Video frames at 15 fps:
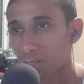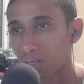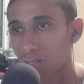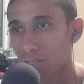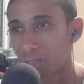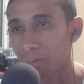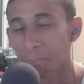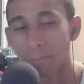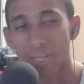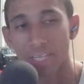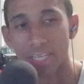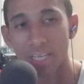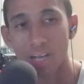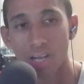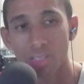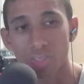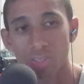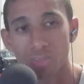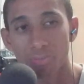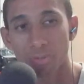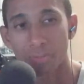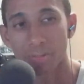mini consoles
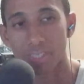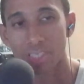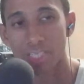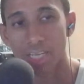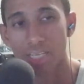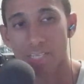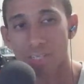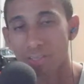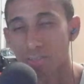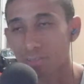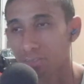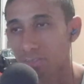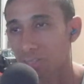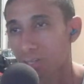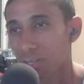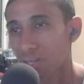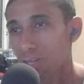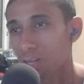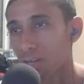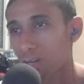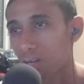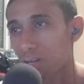from Nintendo.
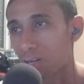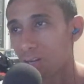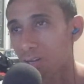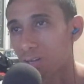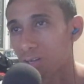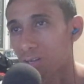uh,